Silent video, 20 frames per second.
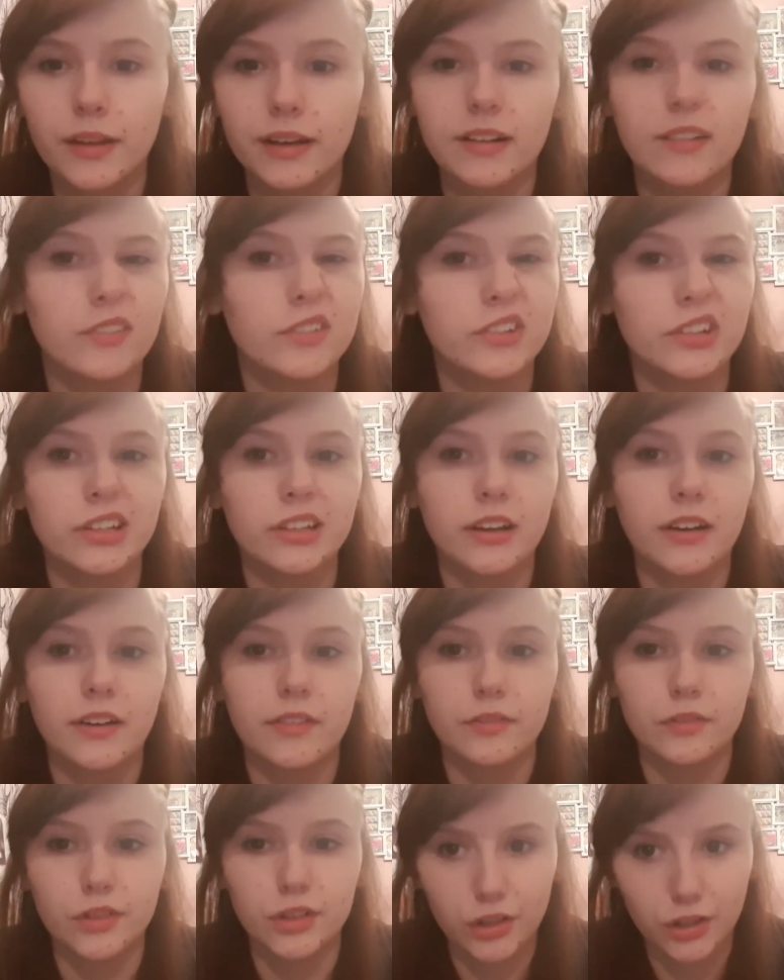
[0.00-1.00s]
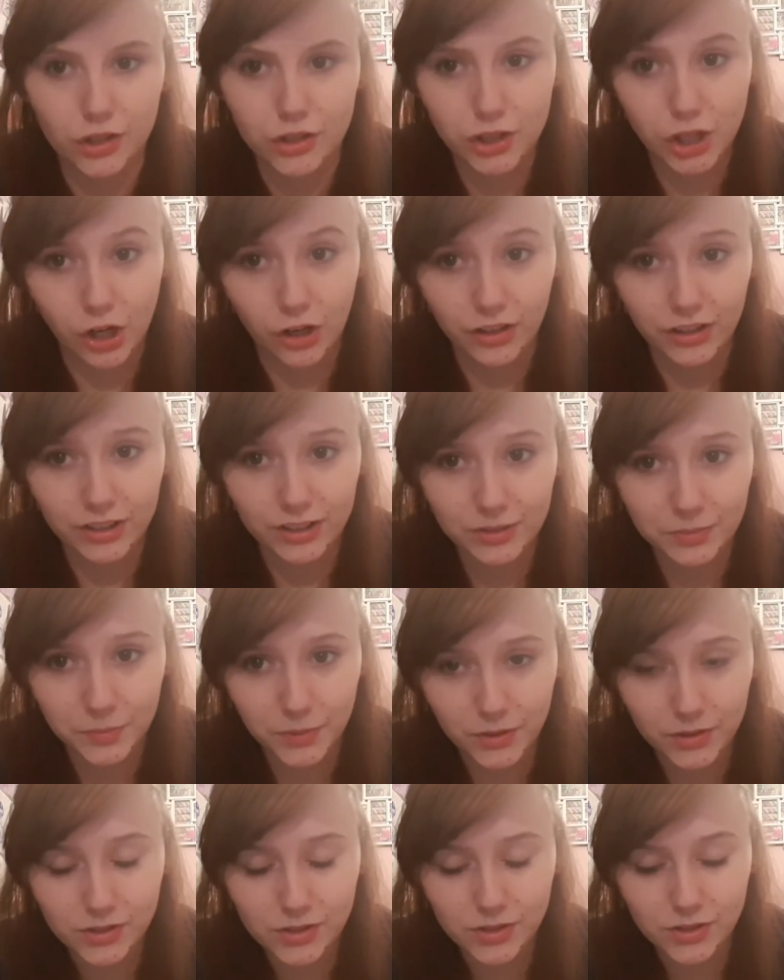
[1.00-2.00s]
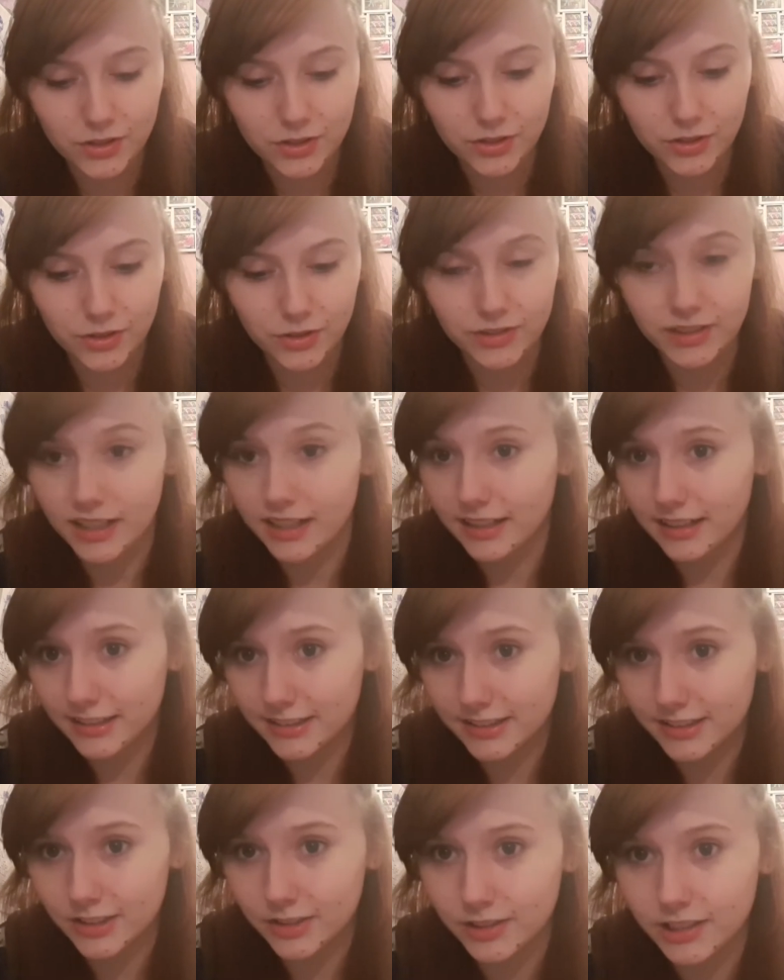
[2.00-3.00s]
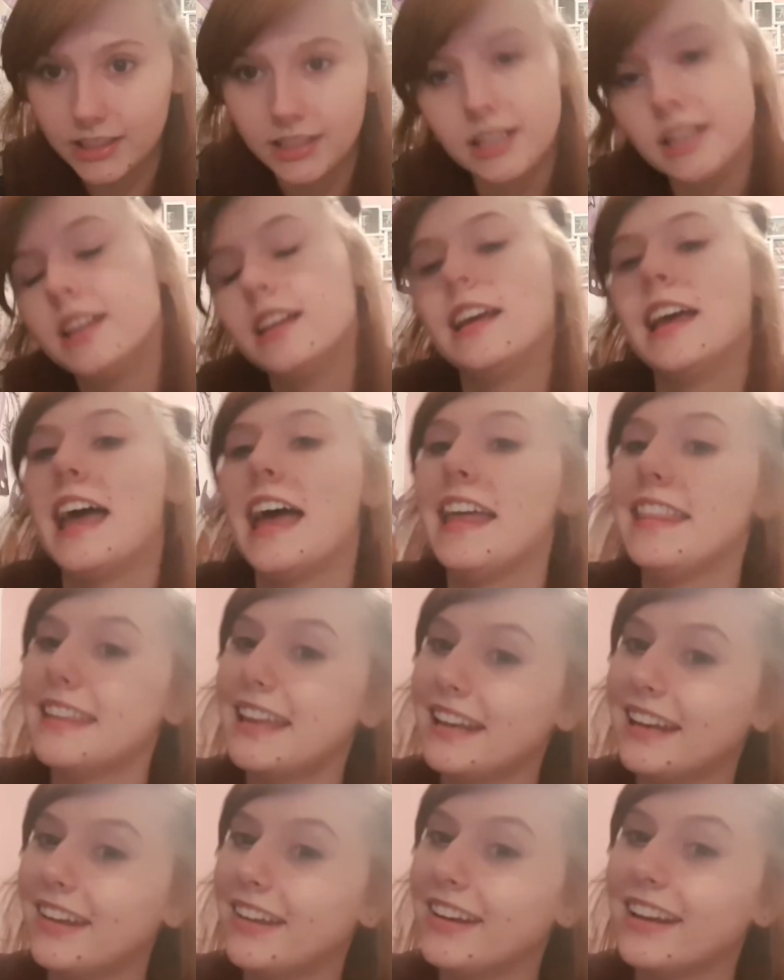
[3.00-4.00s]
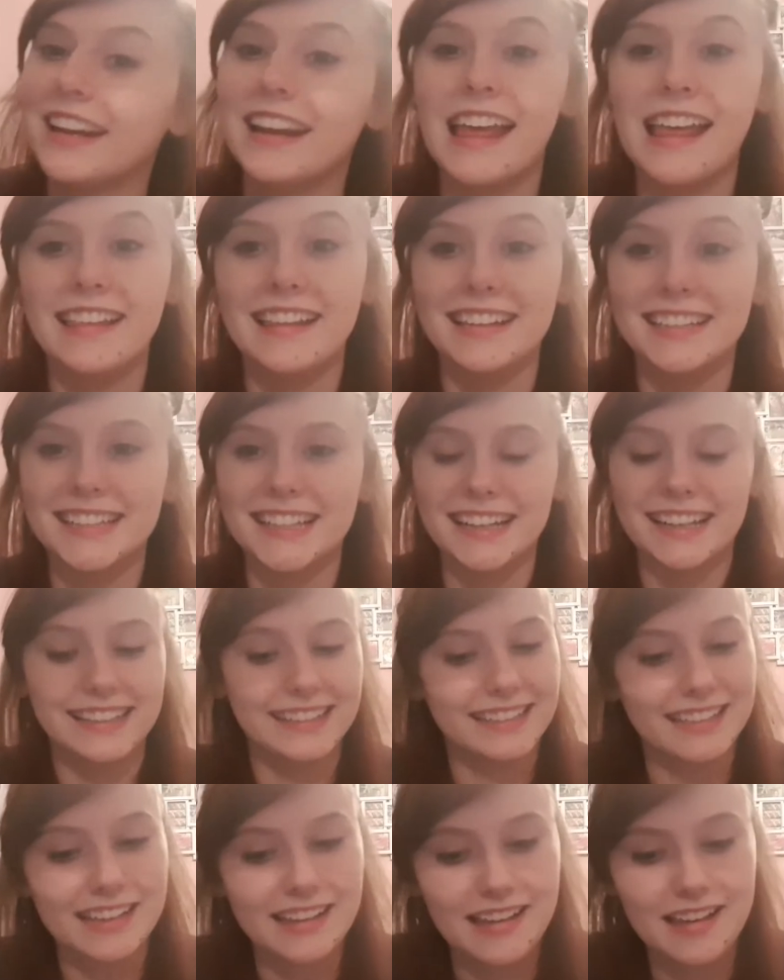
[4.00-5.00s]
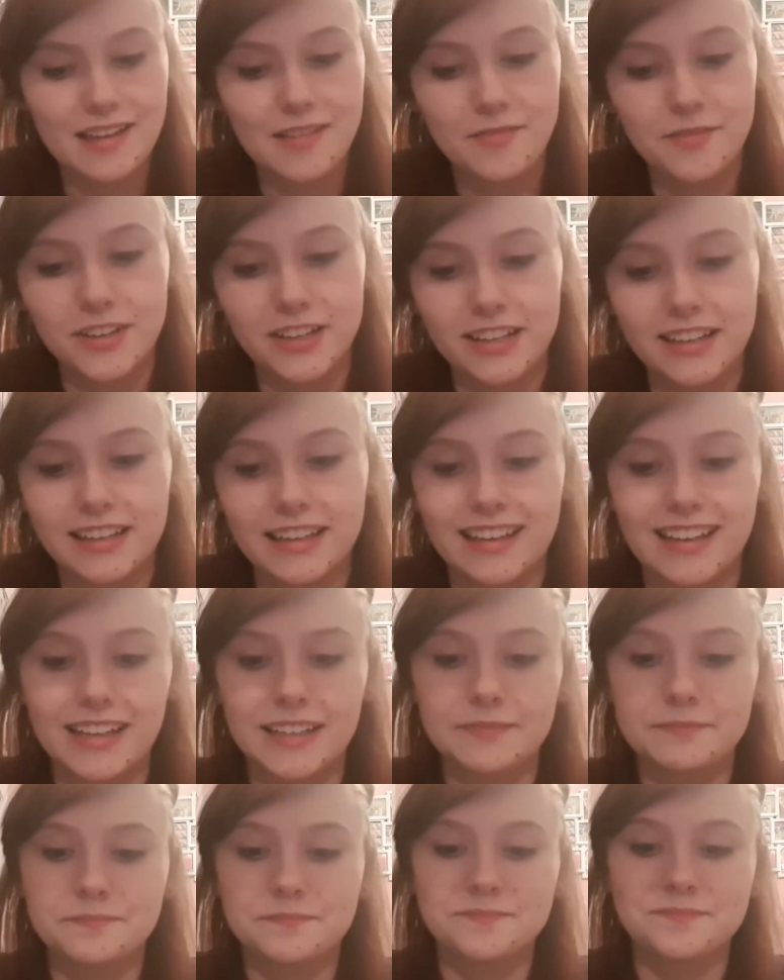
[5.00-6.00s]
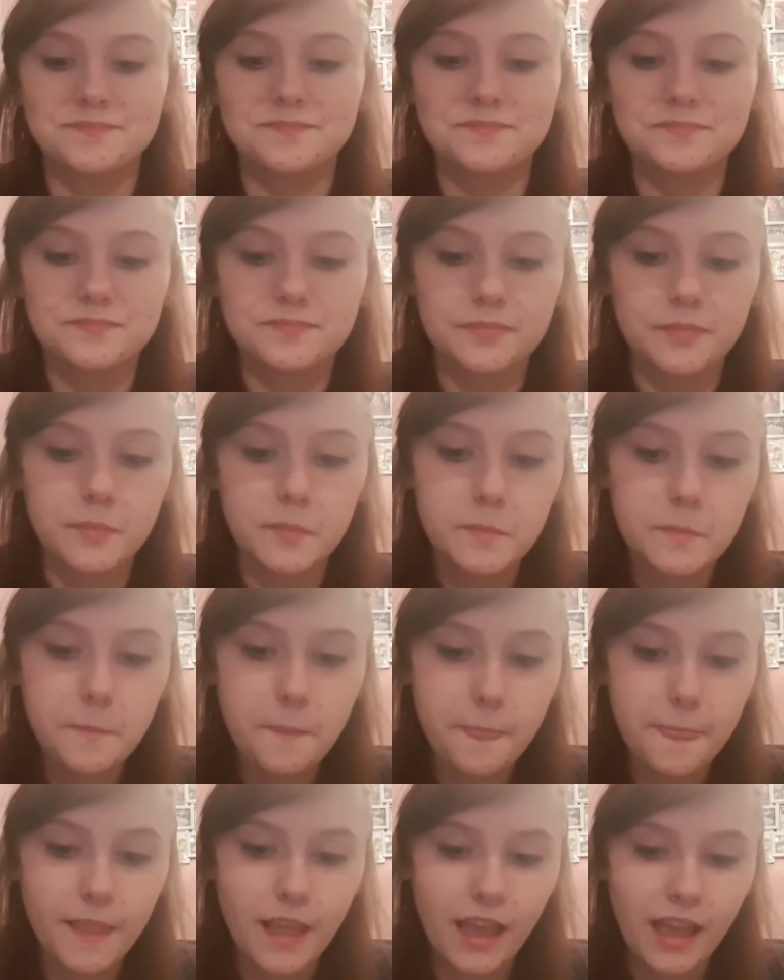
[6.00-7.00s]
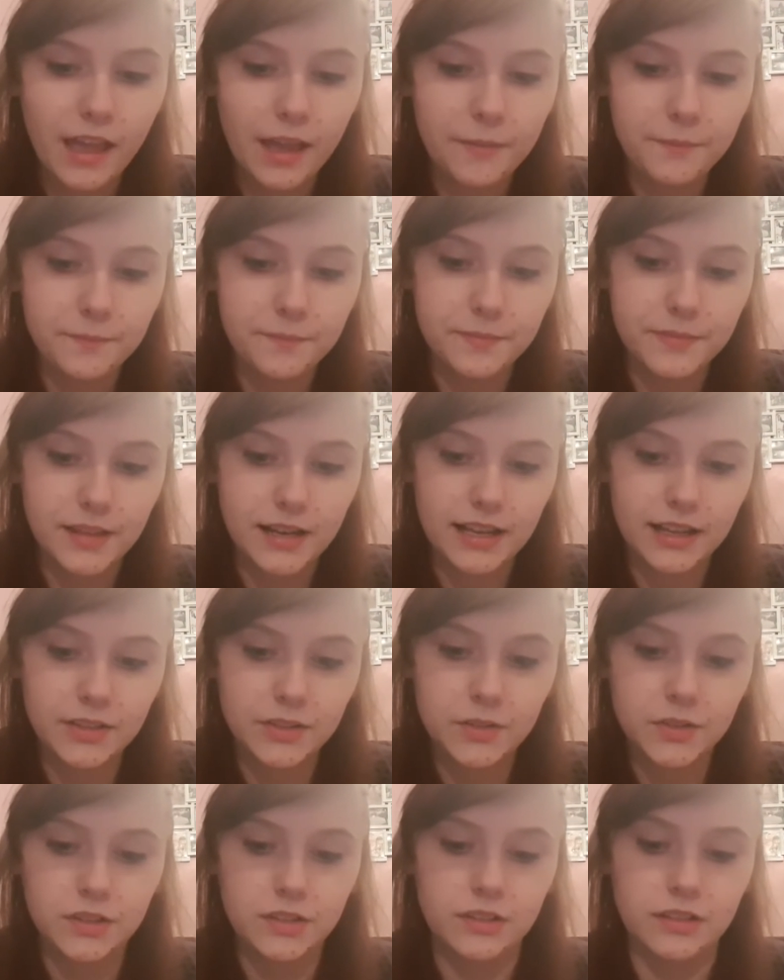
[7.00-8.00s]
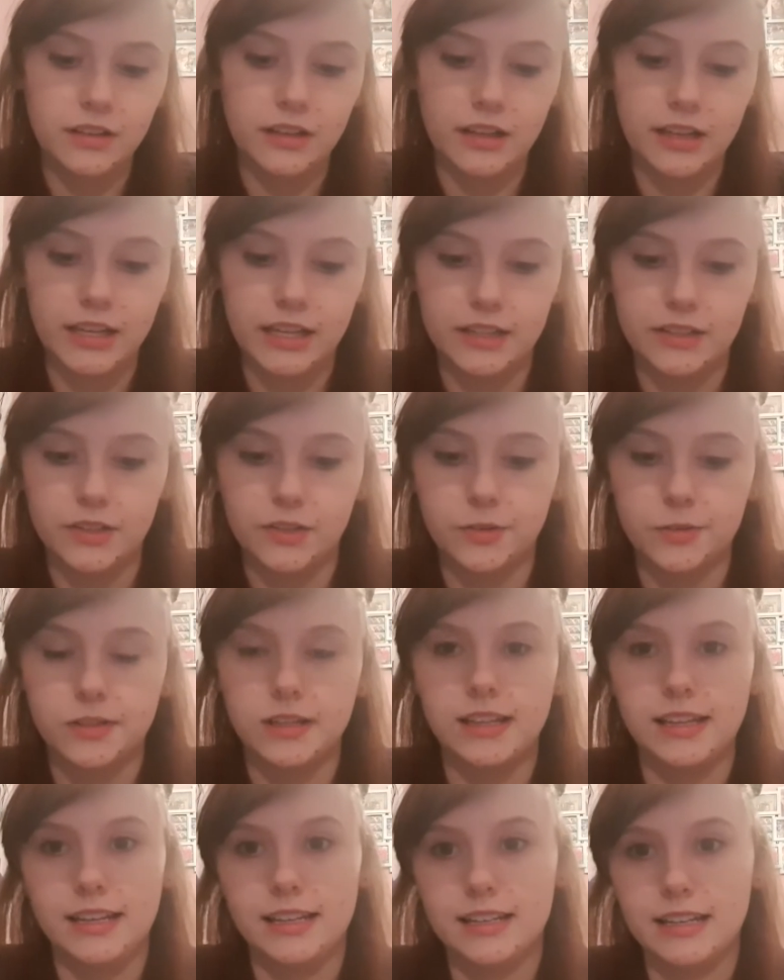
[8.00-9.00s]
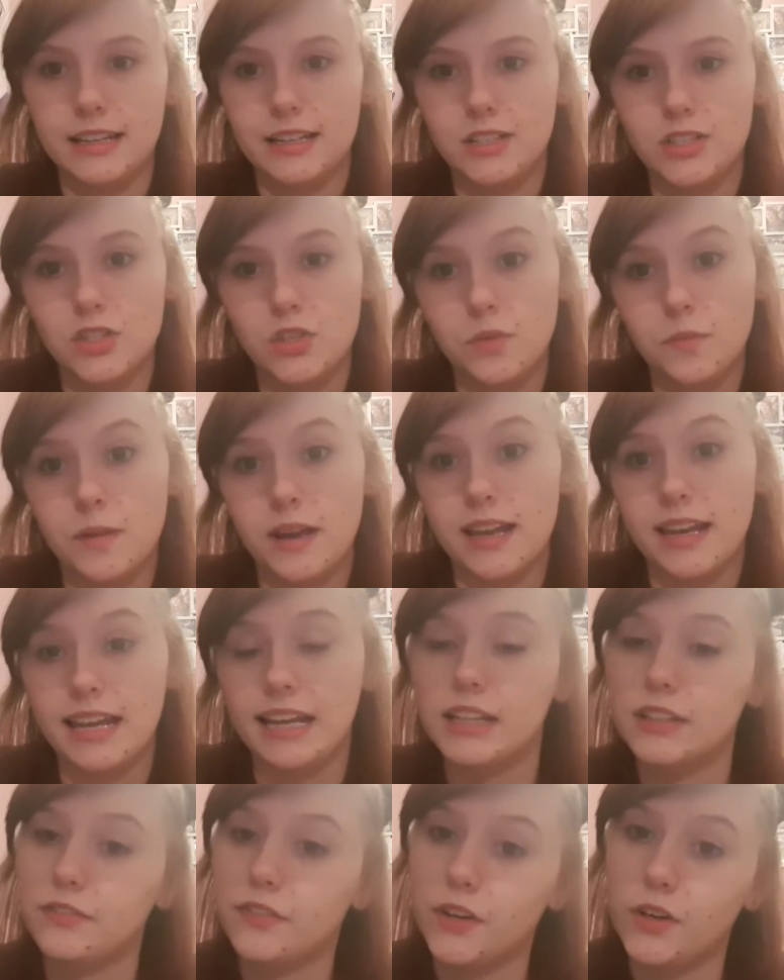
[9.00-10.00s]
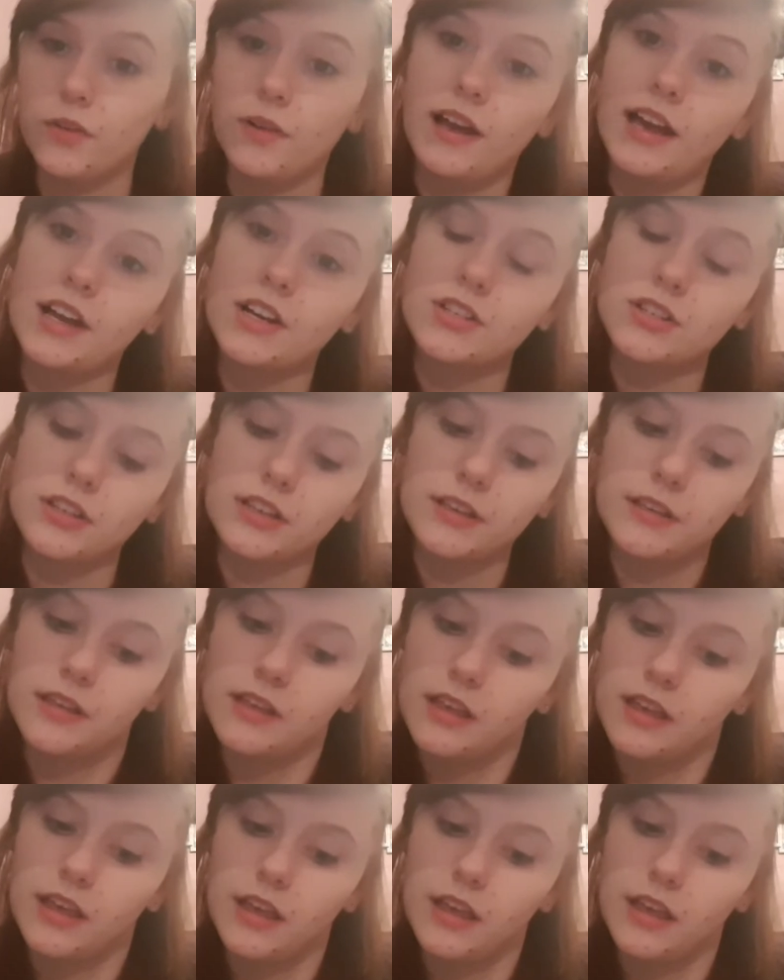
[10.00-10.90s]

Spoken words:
Then obviously I haven't really got a choice but to sit and listen to it and then learn it and then sing it. But yeah. The last one is going to lead into my next video actually.